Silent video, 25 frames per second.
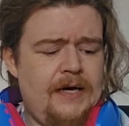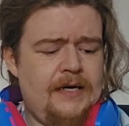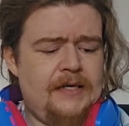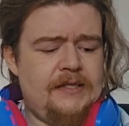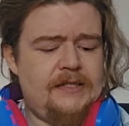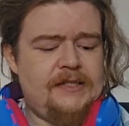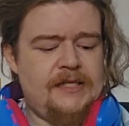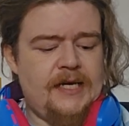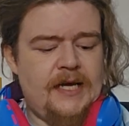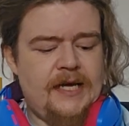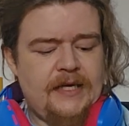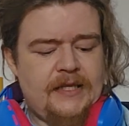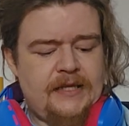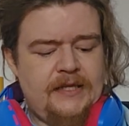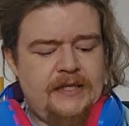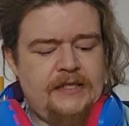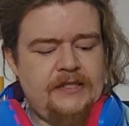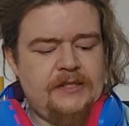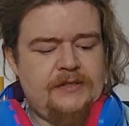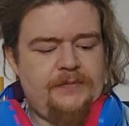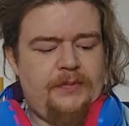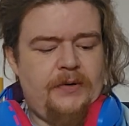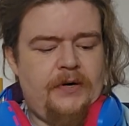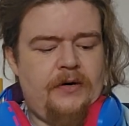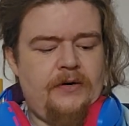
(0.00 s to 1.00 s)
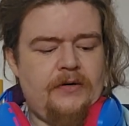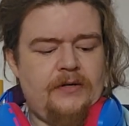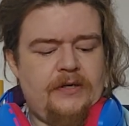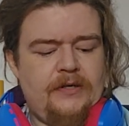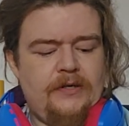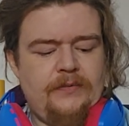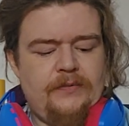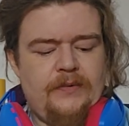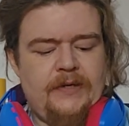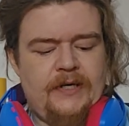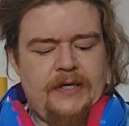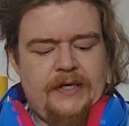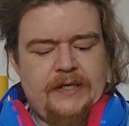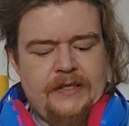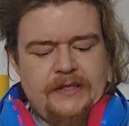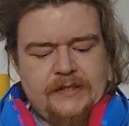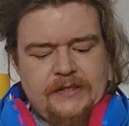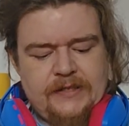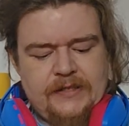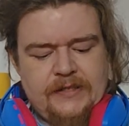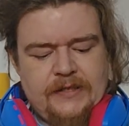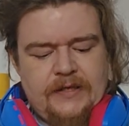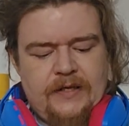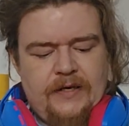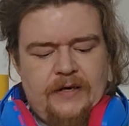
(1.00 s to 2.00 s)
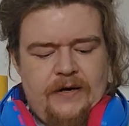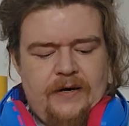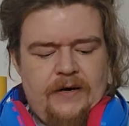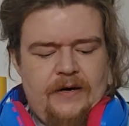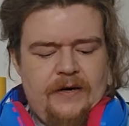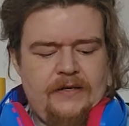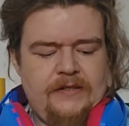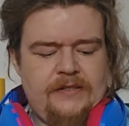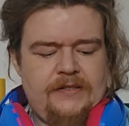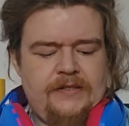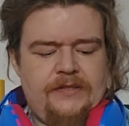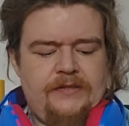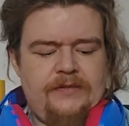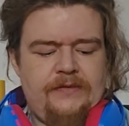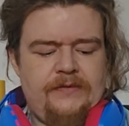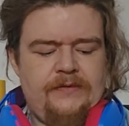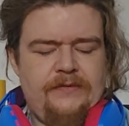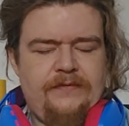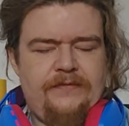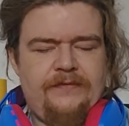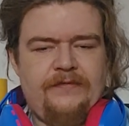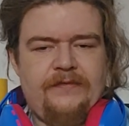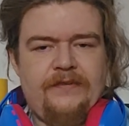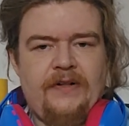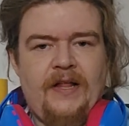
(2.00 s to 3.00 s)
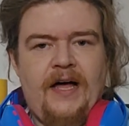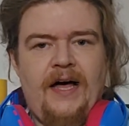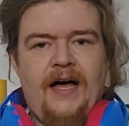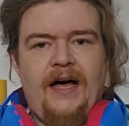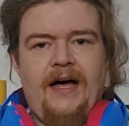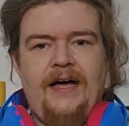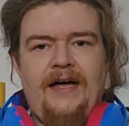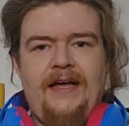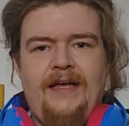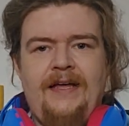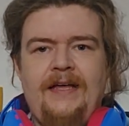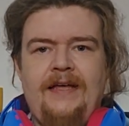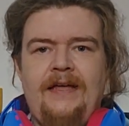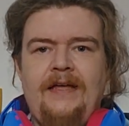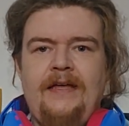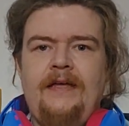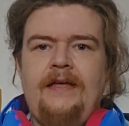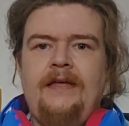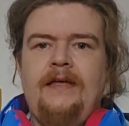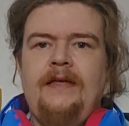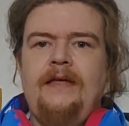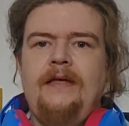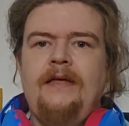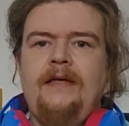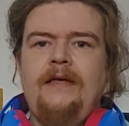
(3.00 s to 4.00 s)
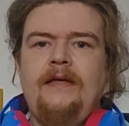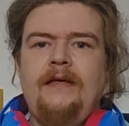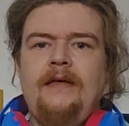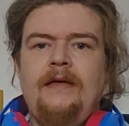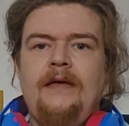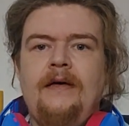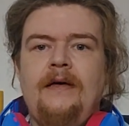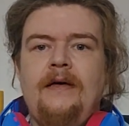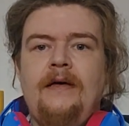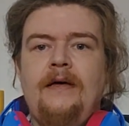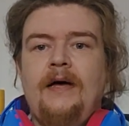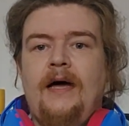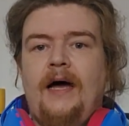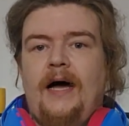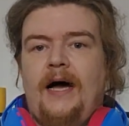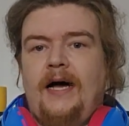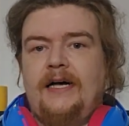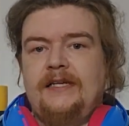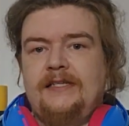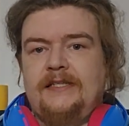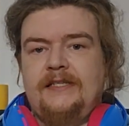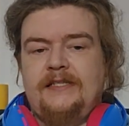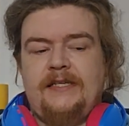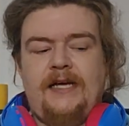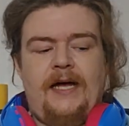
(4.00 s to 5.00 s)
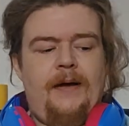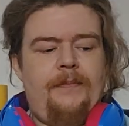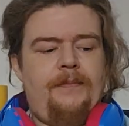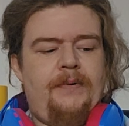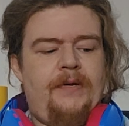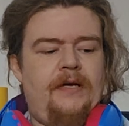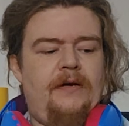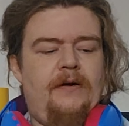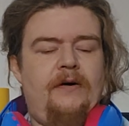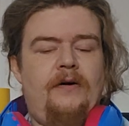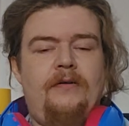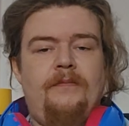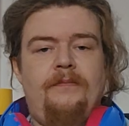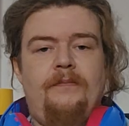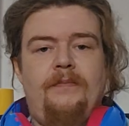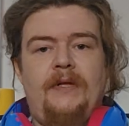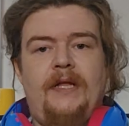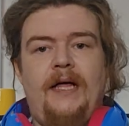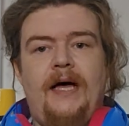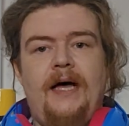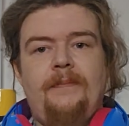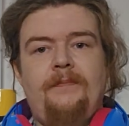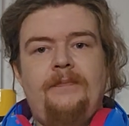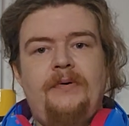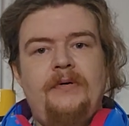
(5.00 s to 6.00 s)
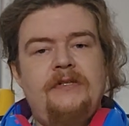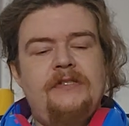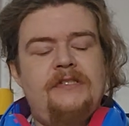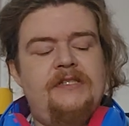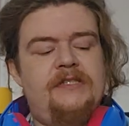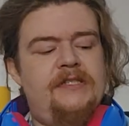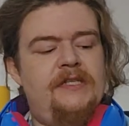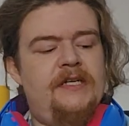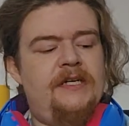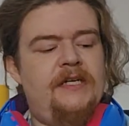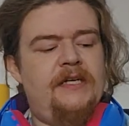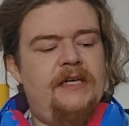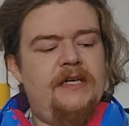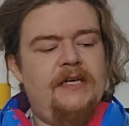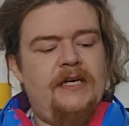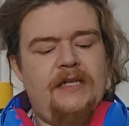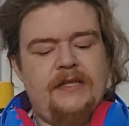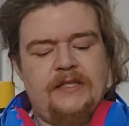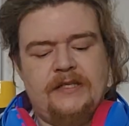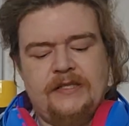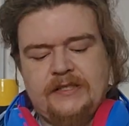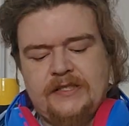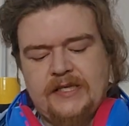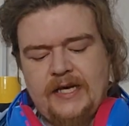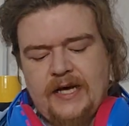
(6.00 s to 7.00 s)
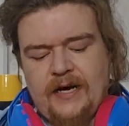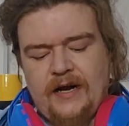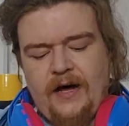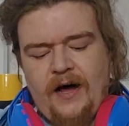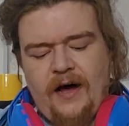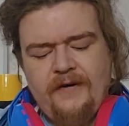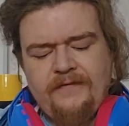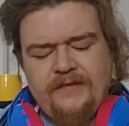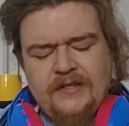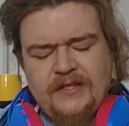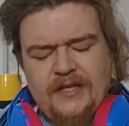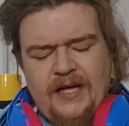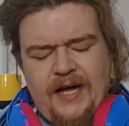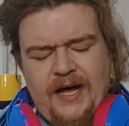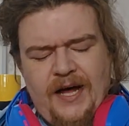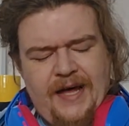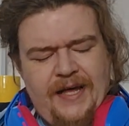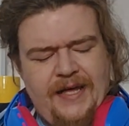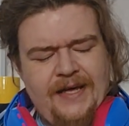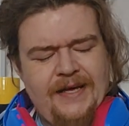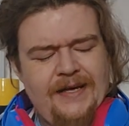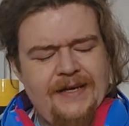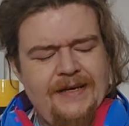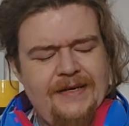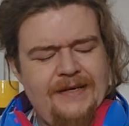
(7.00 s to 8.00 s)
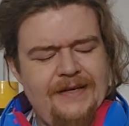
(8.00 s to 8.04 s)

Take these broken wings and learn to fly. As is happening on Blackbird sing in the dead of the night.